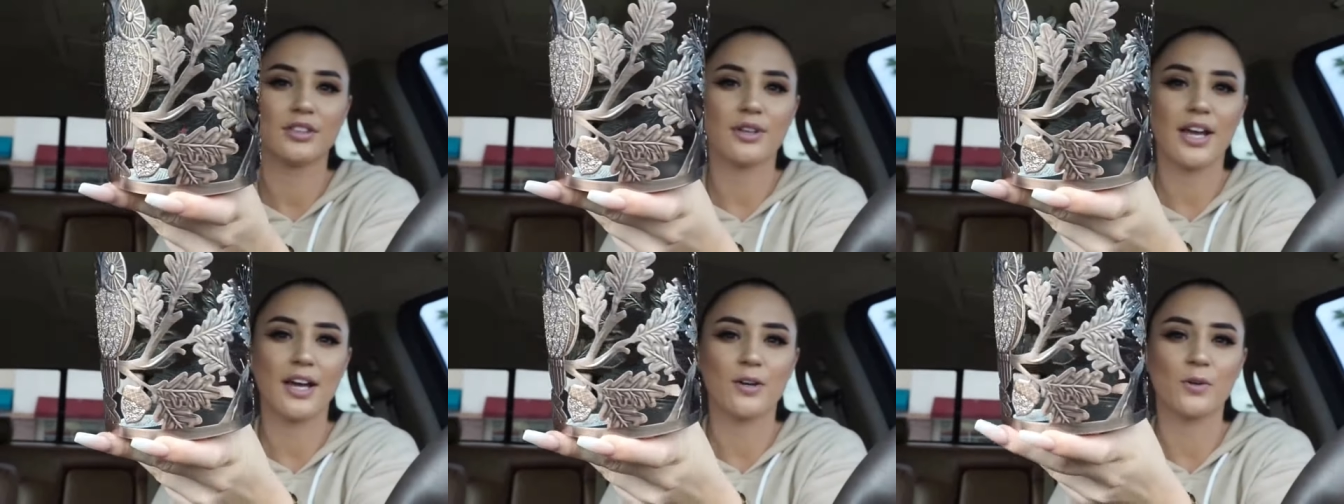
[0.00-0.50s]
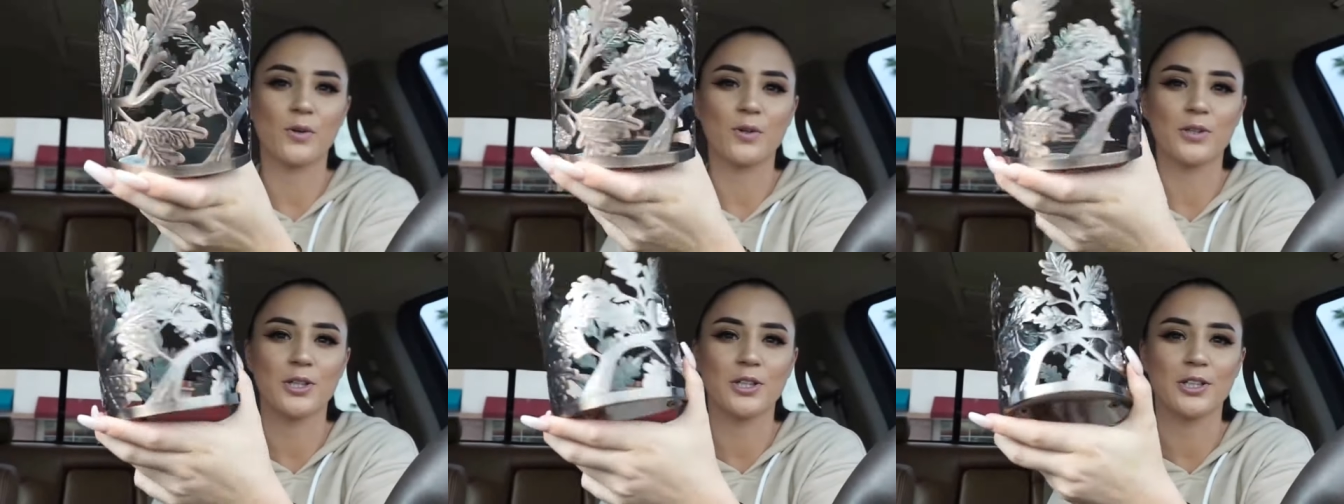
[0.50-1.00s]
Little candle
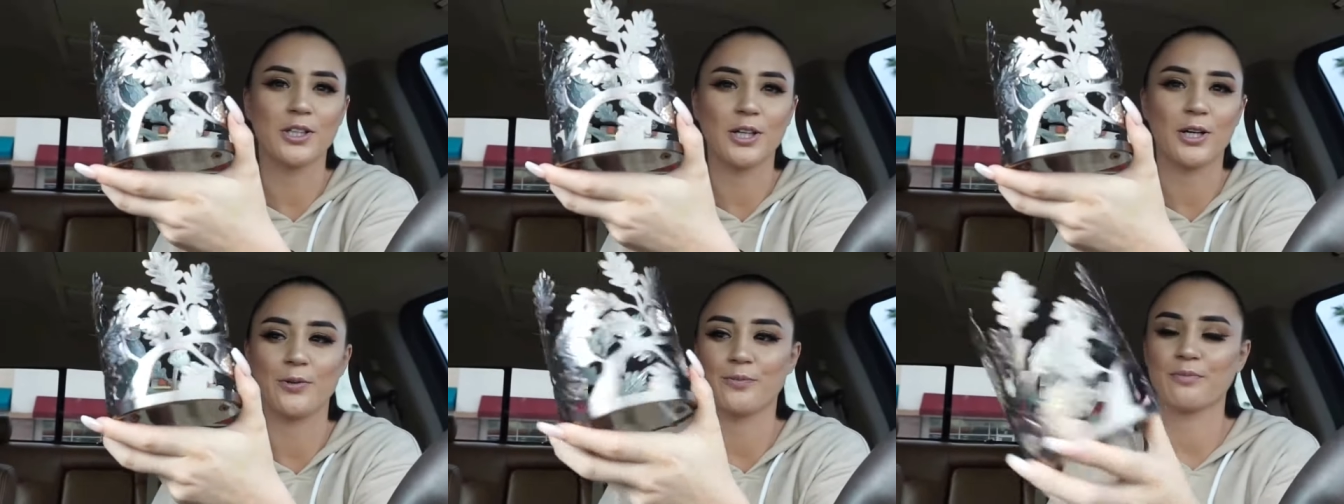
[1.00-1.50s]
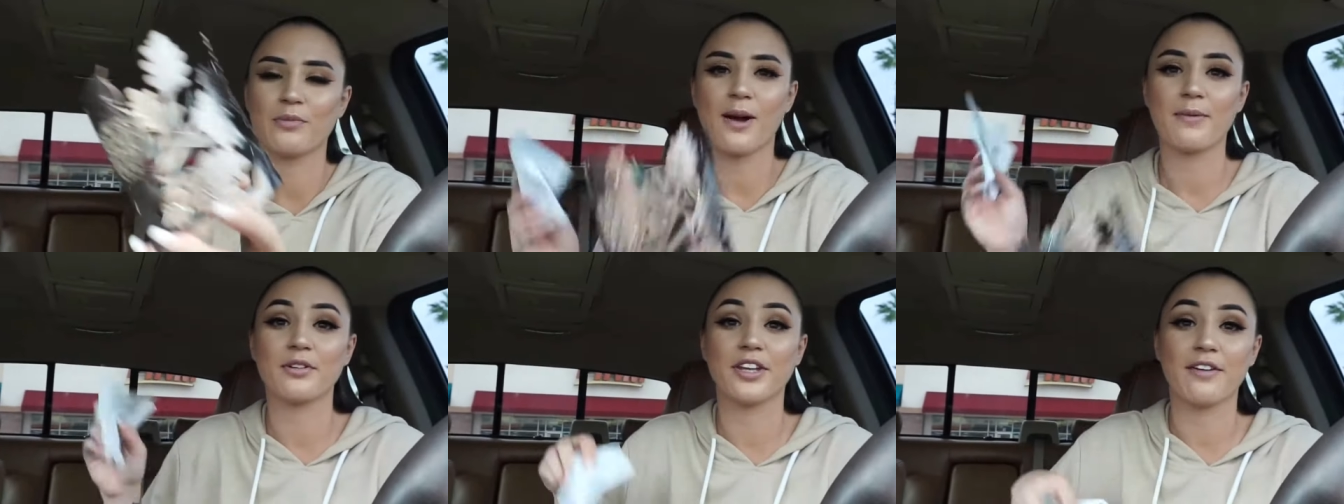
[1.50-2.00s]
holder, you know.
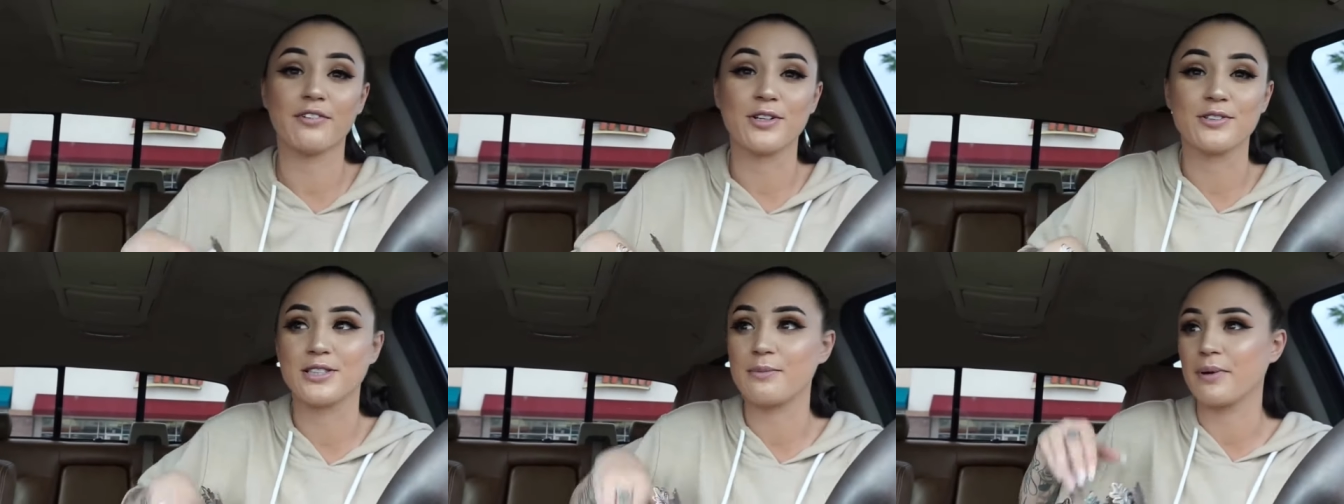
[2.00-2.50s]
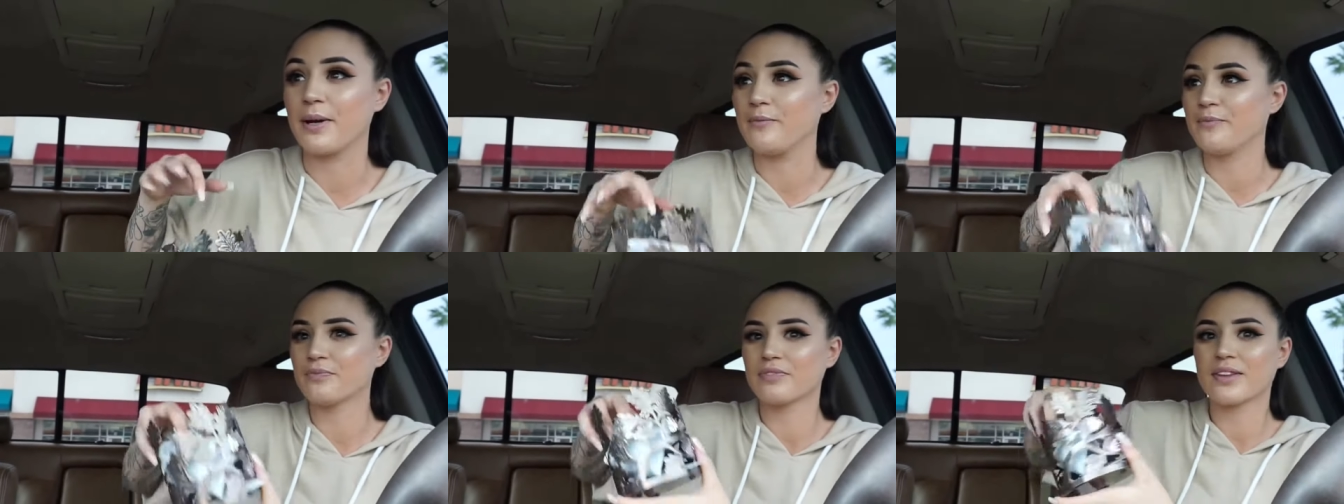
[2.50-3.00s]
Probably will never use it, but
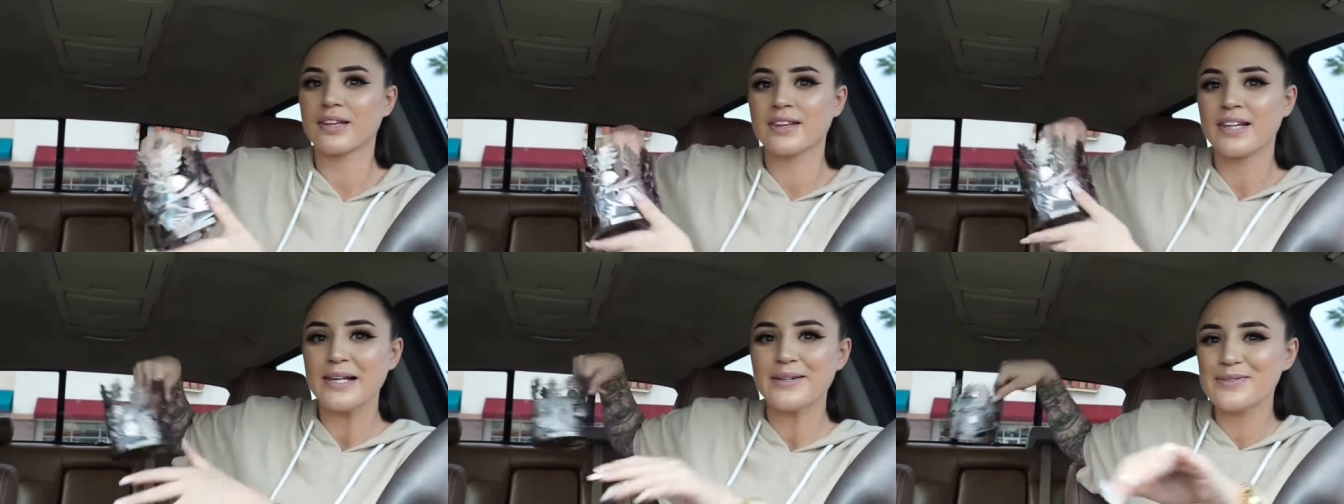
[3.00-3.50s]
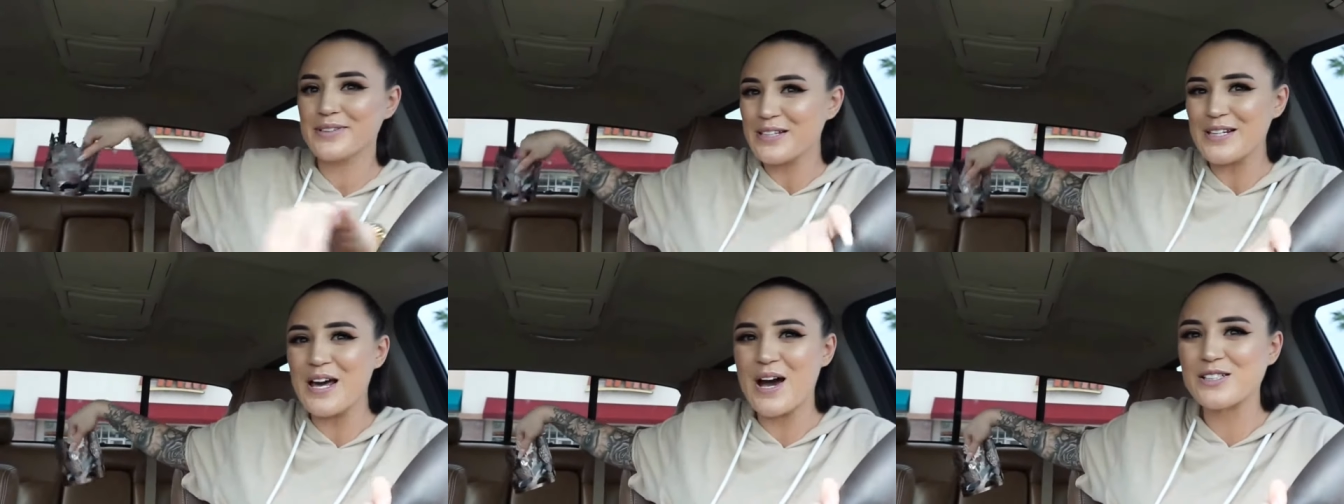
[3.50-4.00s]

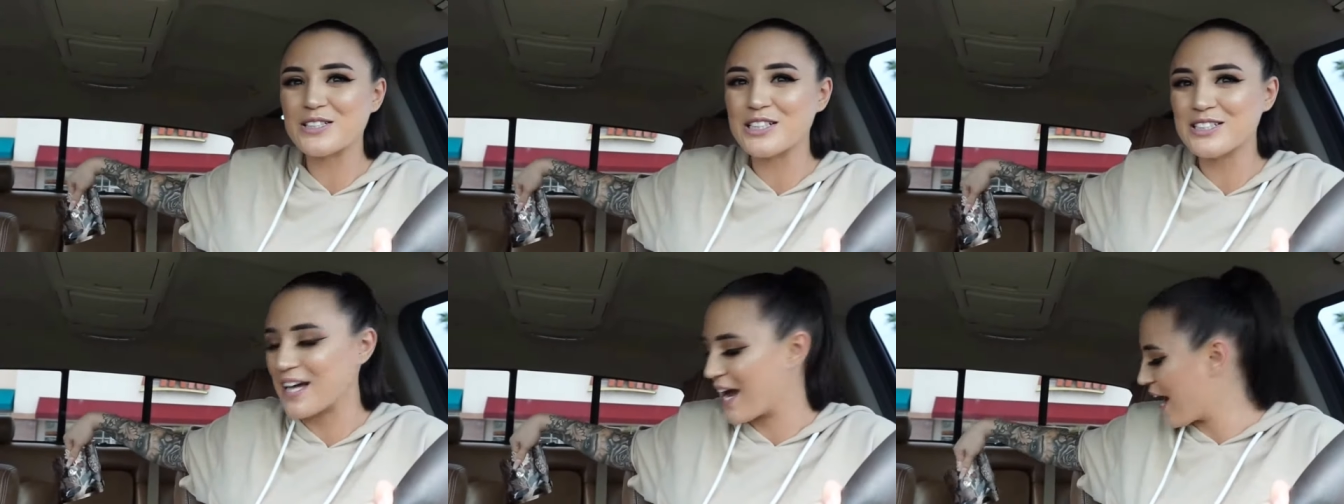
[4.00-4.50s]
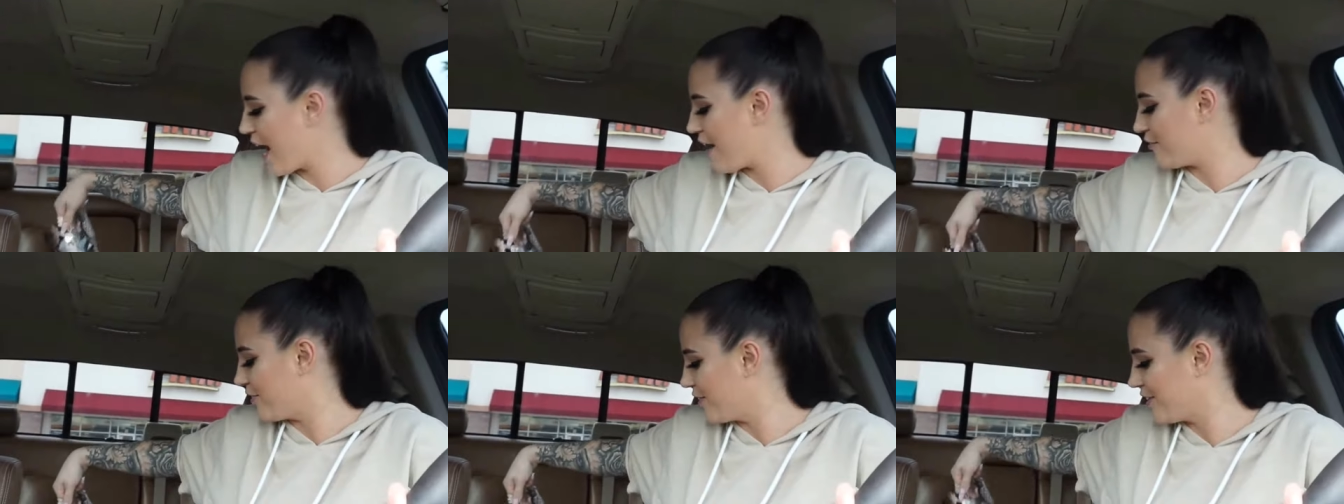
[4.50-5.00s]
you know, it's good to
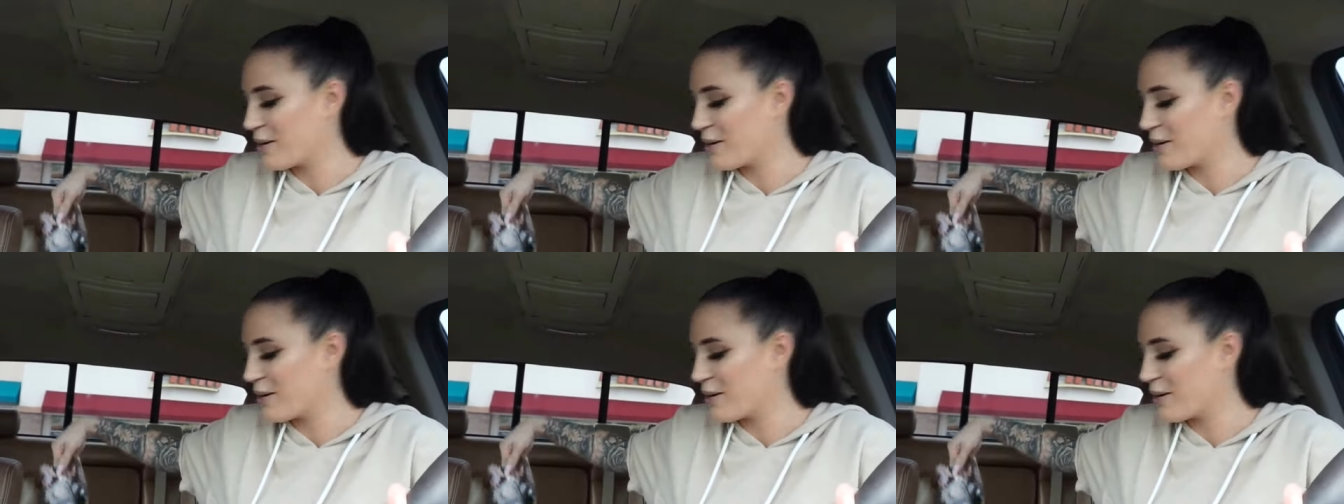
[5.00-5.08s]
have.